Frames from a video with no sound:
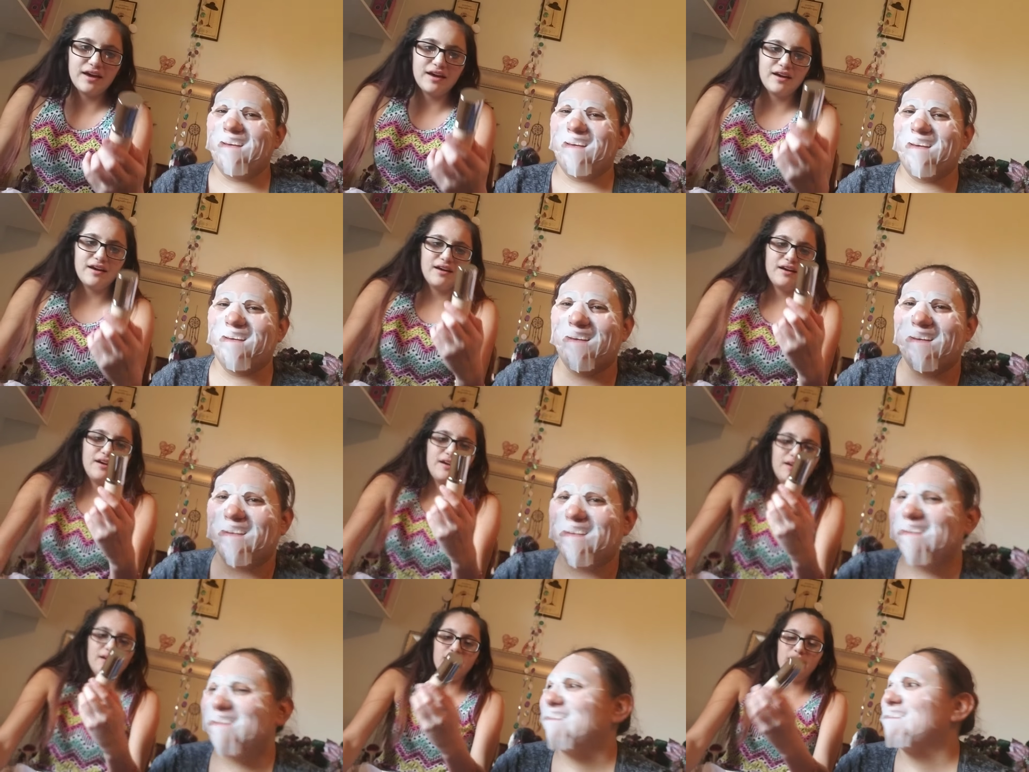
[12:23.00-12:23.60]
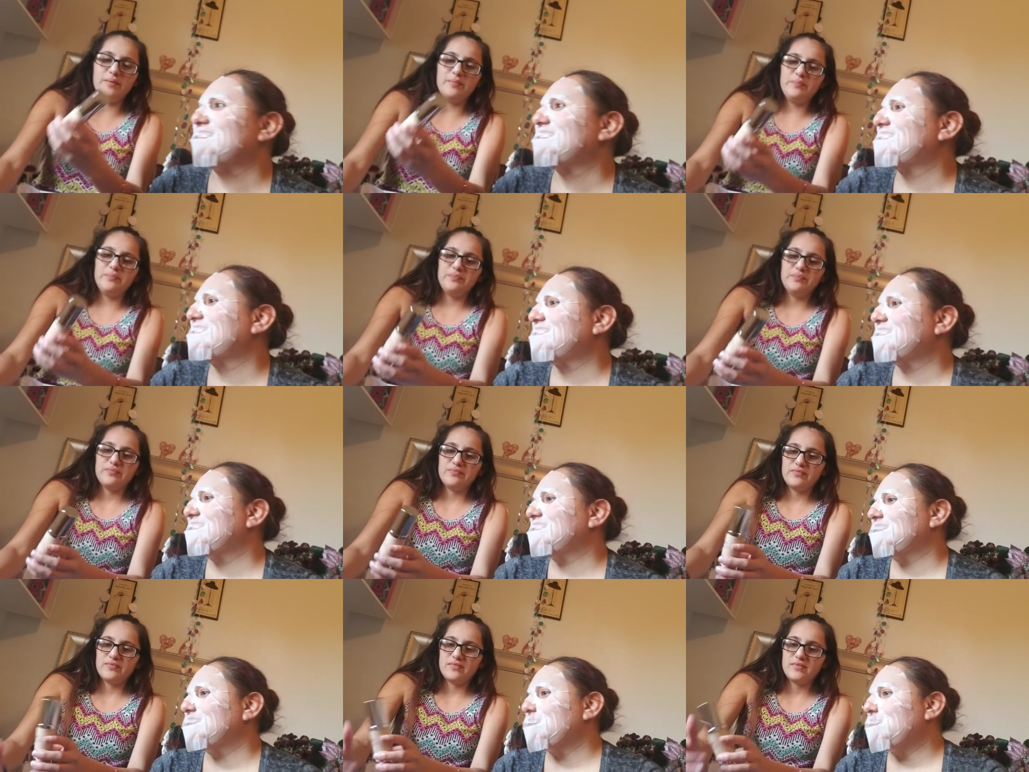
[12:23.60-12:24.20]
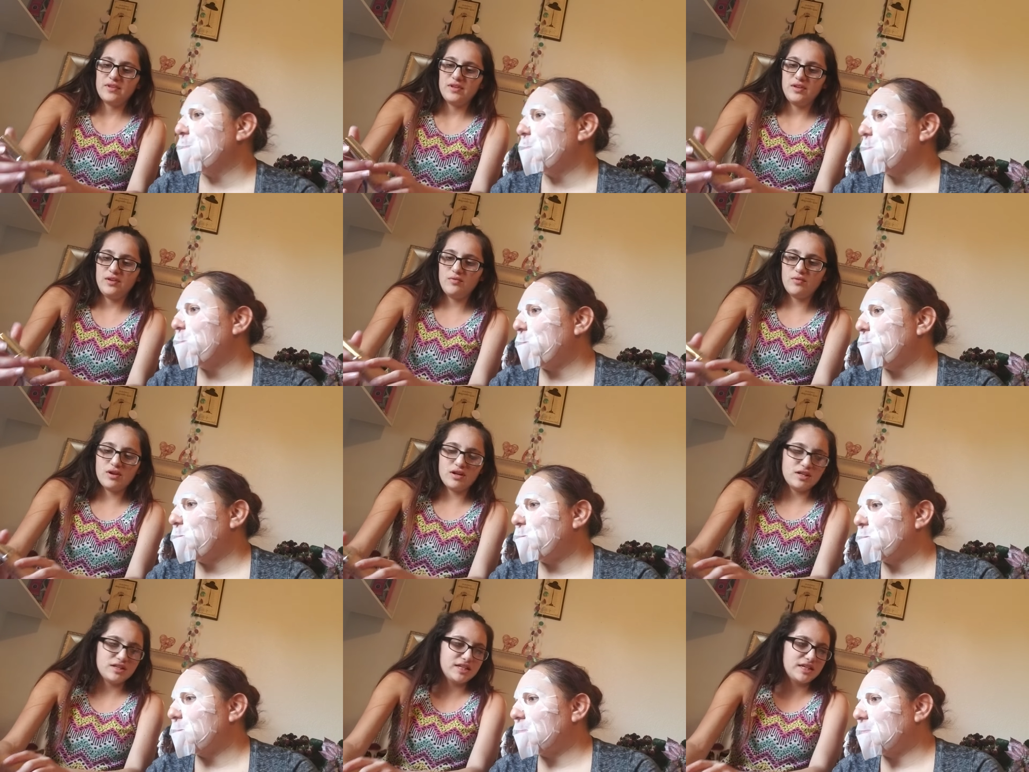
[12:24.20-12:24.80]
Speaker 1: yeah, um, you
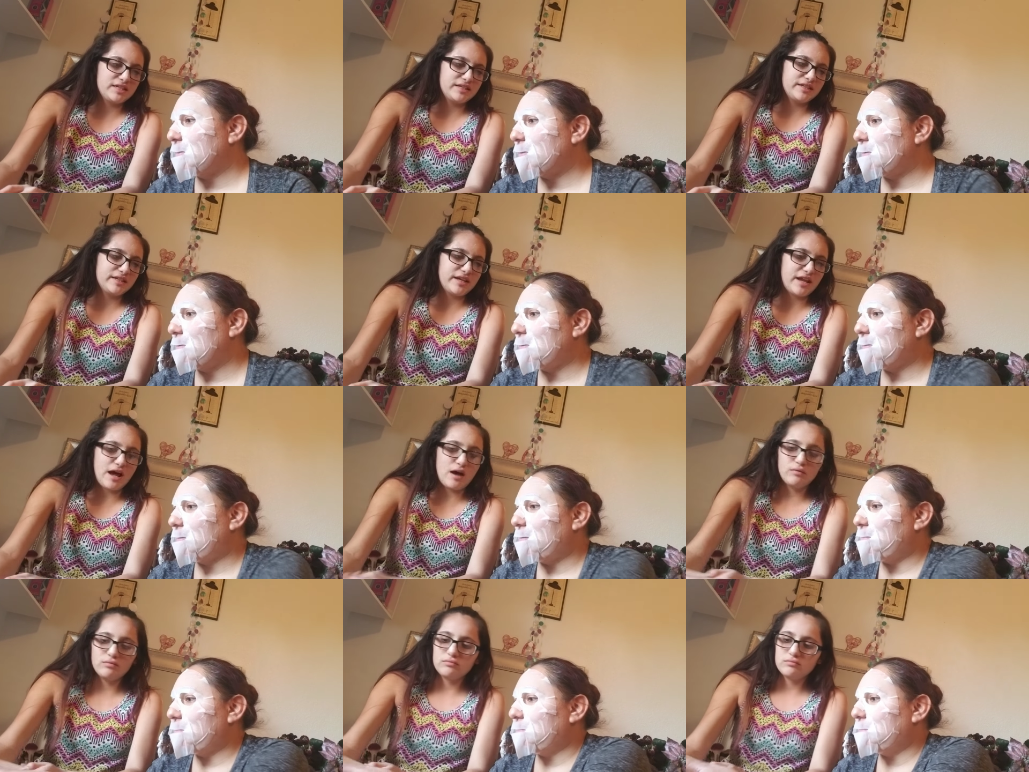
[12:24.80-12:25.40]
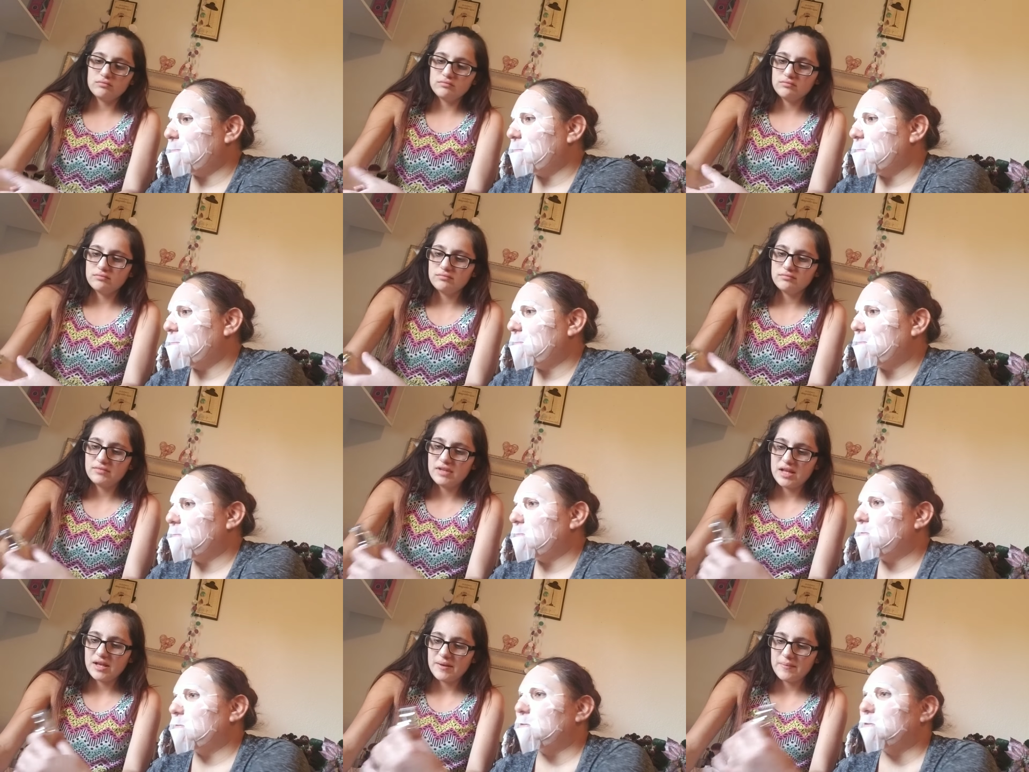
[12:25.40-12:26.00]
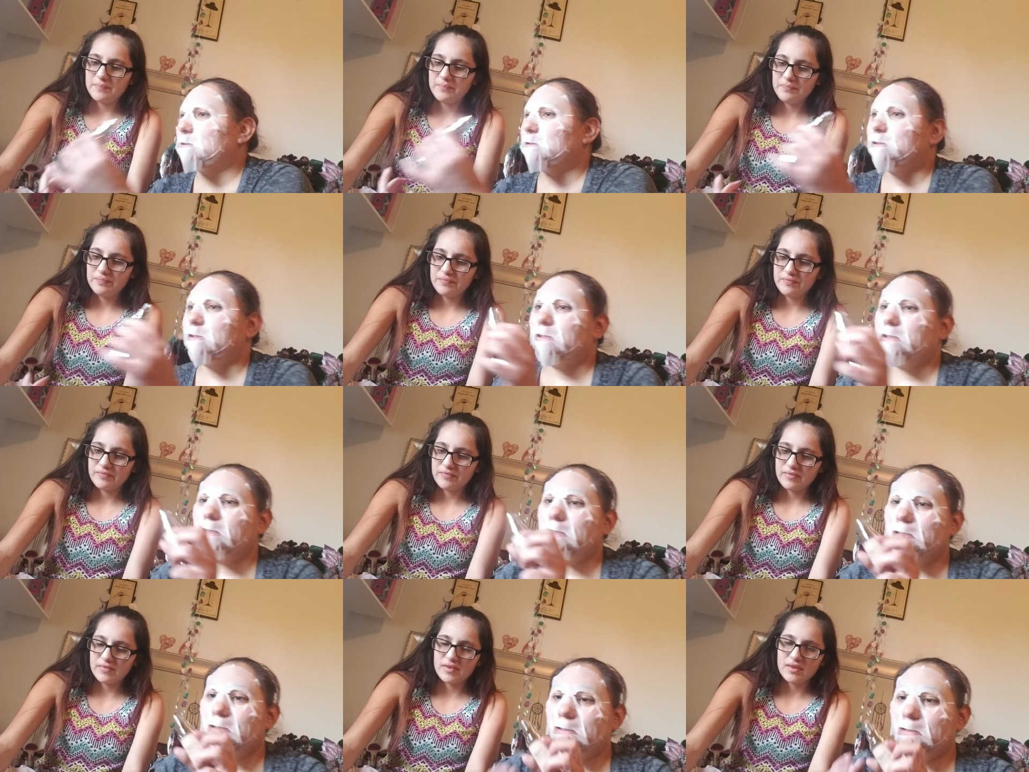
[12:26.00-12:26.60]
want to test it out?
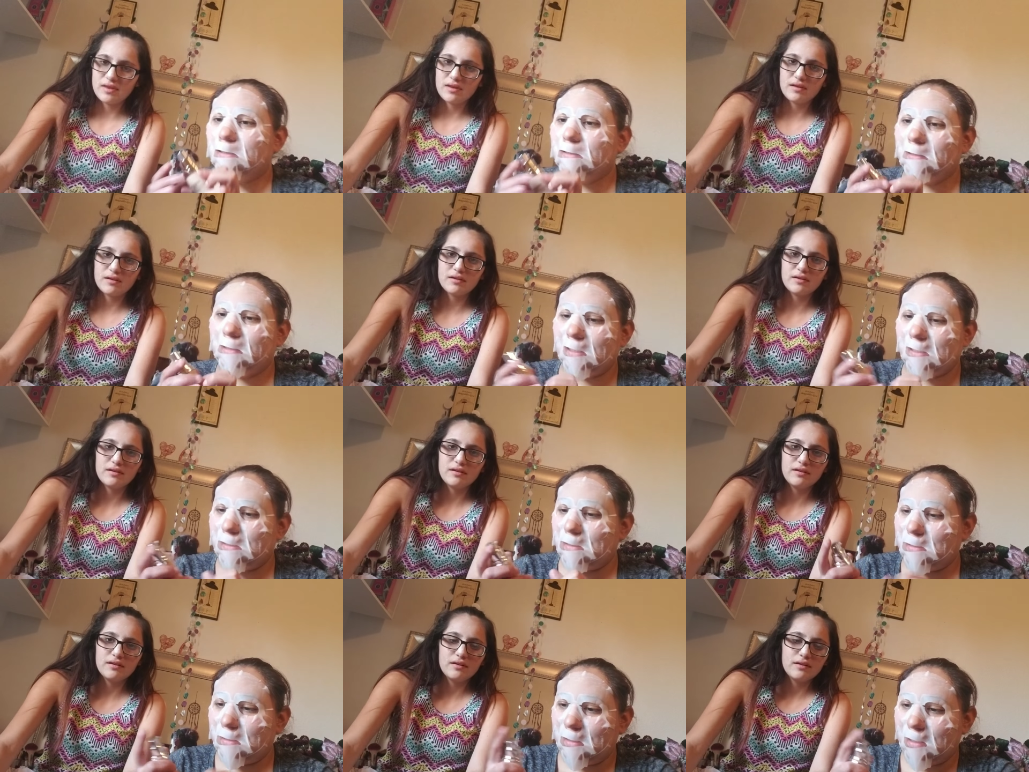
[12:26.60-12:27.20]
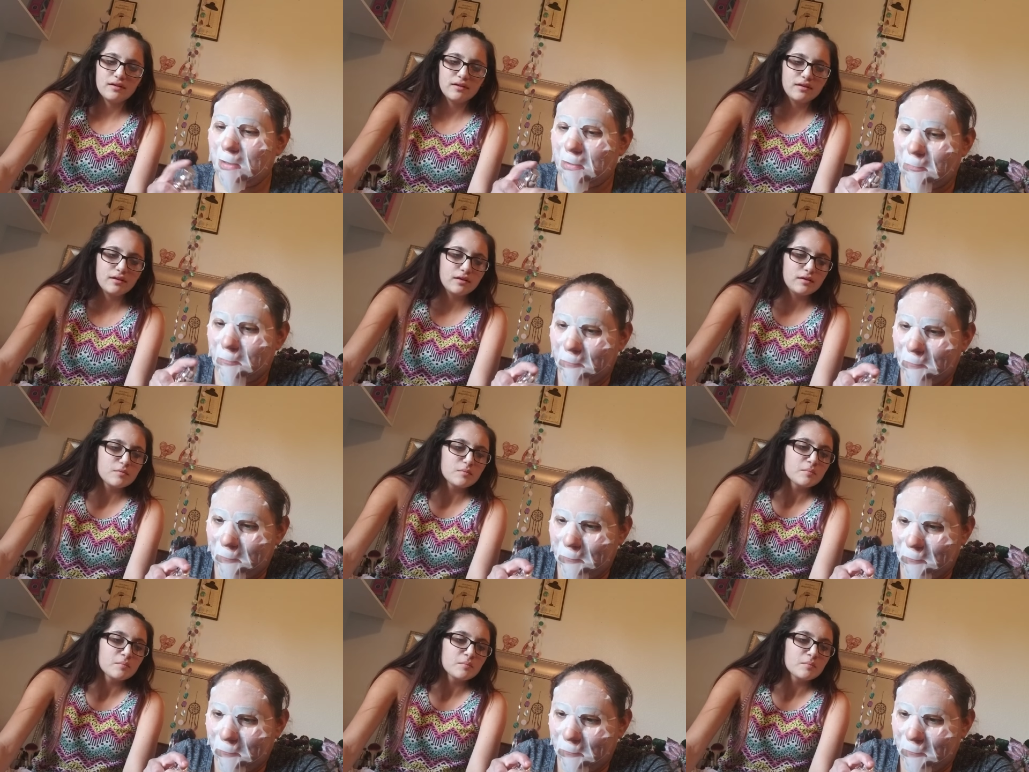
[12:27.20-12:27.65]
Sure, I'll test it out.